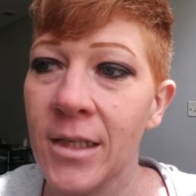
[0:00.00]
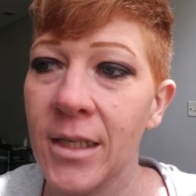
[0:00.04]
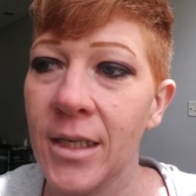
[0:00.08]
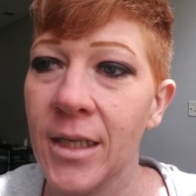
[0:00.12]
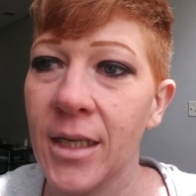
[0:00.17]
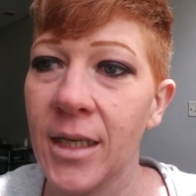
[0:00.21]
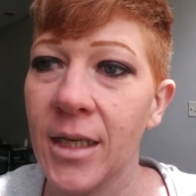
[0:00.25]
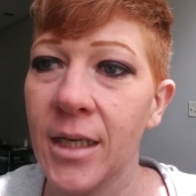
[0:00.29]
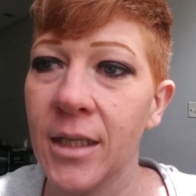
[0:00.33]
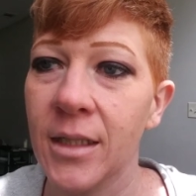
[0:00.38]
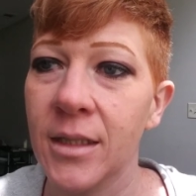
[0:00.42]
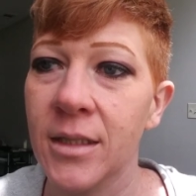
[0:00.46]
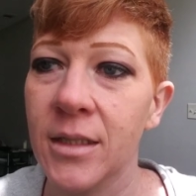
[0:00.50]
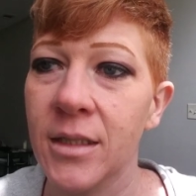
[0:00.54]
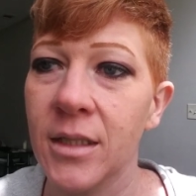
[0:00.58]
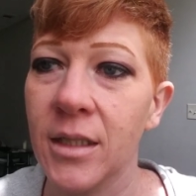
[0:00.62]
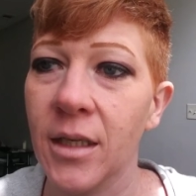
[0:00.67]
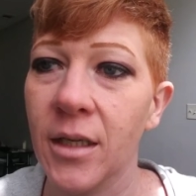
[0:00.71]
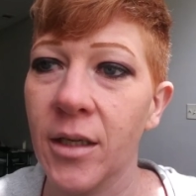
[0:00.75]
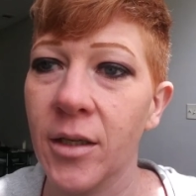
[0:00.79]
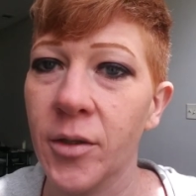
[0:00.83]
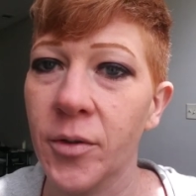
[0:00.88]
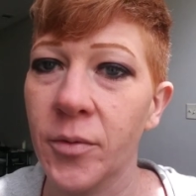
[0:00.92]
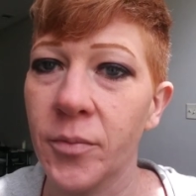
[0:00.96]
And
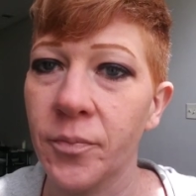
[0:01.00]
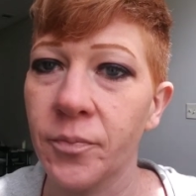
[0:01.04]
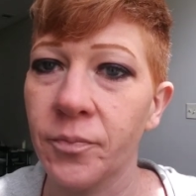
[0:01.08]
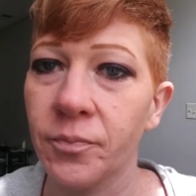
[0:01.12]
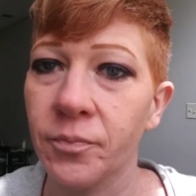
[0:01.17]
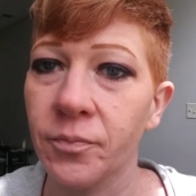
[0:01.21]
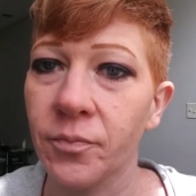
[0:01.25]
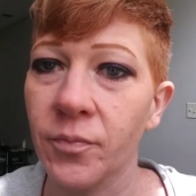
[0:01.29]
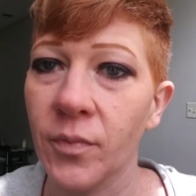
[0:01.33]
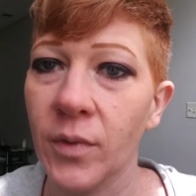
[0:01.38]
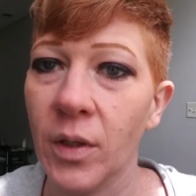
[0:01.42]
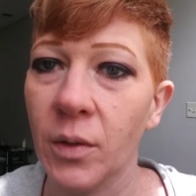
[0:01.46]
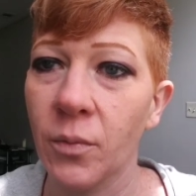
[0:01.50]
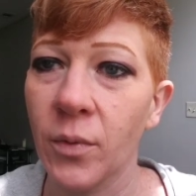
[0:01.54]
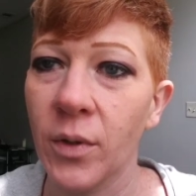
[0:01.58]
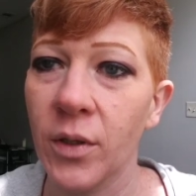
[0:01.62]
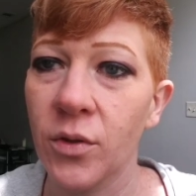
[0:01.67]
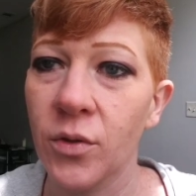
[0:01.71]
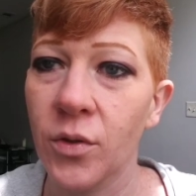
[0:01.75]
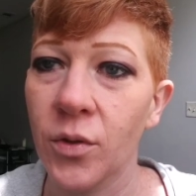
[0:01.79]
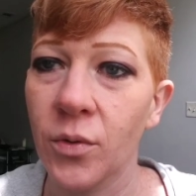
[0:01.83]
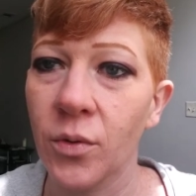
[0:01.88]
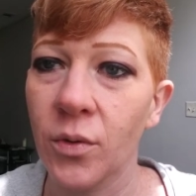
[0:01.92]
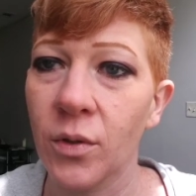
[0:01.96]
I
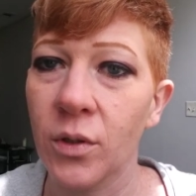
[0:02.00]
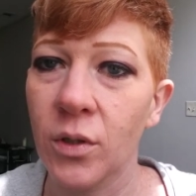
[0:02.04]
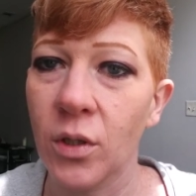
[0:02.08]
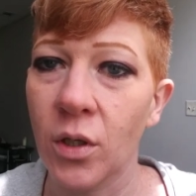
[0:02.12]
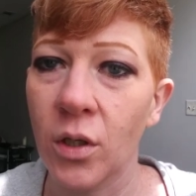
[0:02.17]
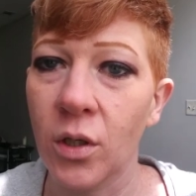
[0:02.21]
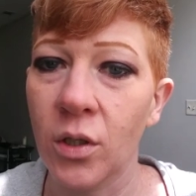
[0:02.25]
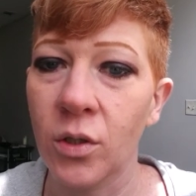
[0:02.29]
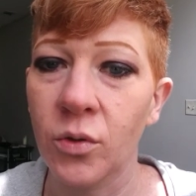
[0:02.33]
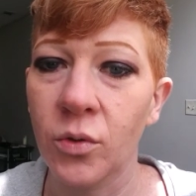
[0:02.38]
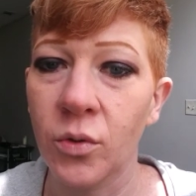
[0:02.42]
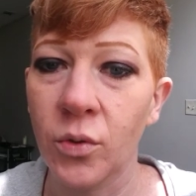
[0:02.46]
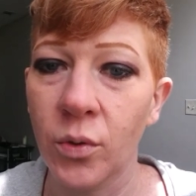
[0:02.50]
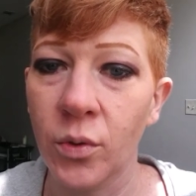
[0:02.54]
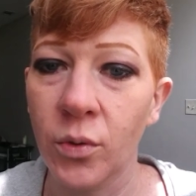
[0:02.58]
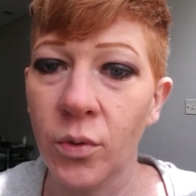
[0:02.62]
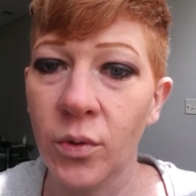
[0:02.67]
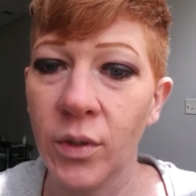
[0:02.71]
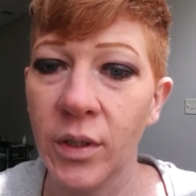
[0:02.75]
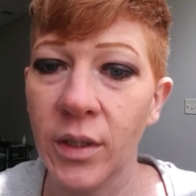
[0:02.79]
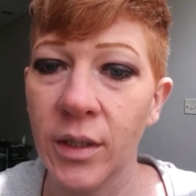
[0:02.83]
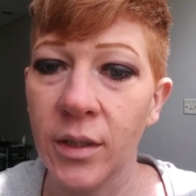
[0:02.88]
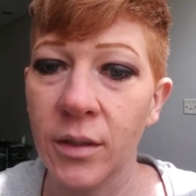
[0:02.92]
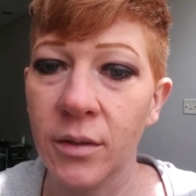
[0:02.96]
went through a long,
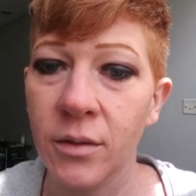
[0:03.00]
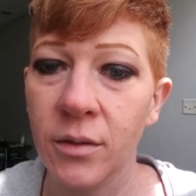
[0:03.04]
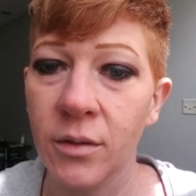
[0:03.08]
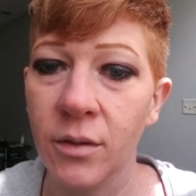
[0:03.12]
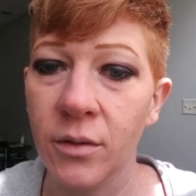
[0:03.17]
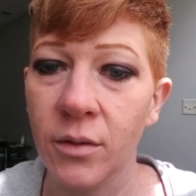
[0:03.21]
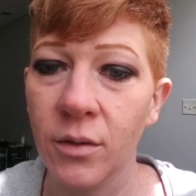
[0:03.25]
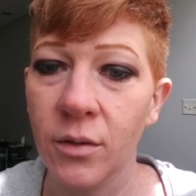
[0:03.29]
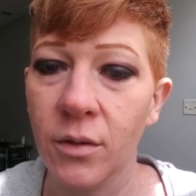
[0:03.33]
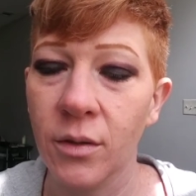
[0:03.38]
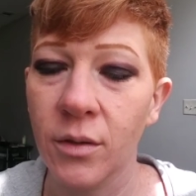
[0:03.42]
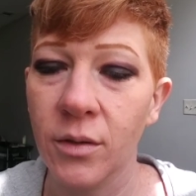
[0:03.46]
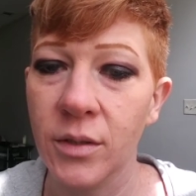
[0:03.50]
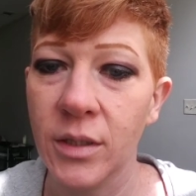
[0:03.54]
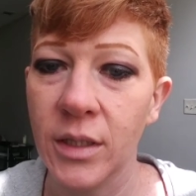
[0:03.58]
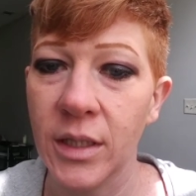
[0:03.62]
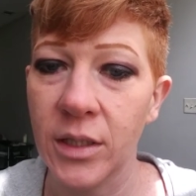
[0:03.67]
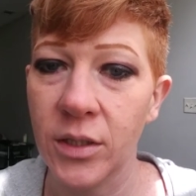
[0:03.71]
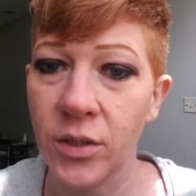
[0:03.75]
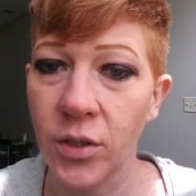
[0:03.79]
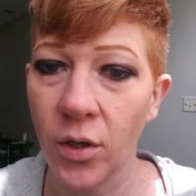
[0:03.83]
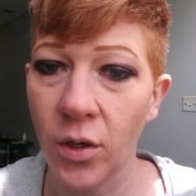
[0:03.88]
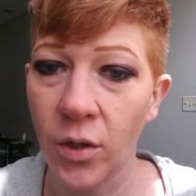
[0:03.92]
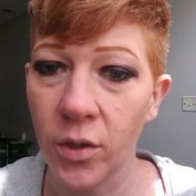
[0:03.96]
grueling
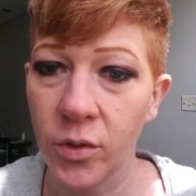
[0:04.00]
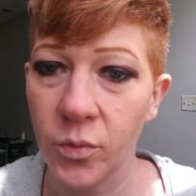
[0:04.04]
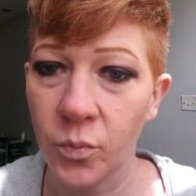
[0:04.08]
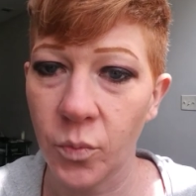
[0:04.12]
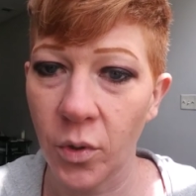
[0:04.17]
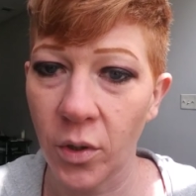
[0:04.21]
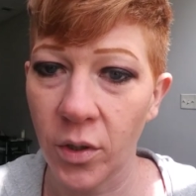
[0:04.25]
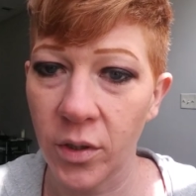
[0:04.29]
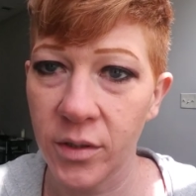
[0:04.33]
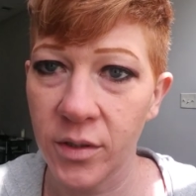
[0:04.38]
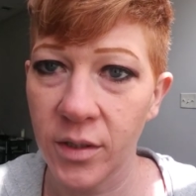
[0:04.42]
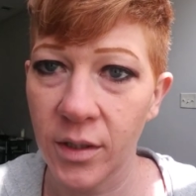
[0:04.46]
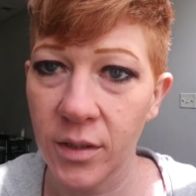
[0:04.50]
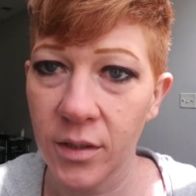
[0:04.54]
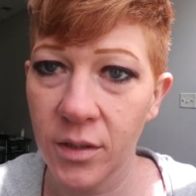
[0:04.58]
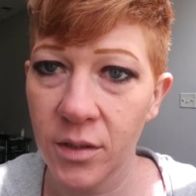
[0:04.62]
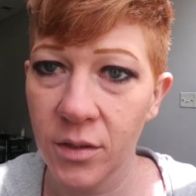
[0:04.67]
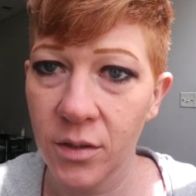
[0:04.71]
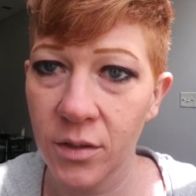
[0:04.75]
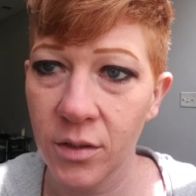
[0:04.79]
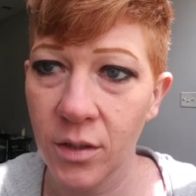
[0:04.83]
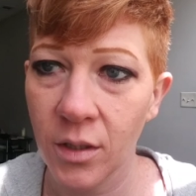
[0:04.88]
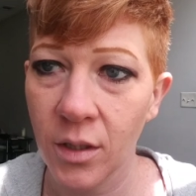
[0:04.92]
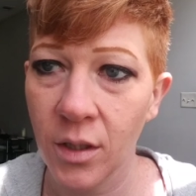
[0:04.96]
detox
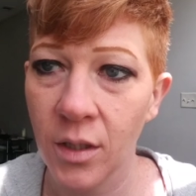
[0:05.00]
process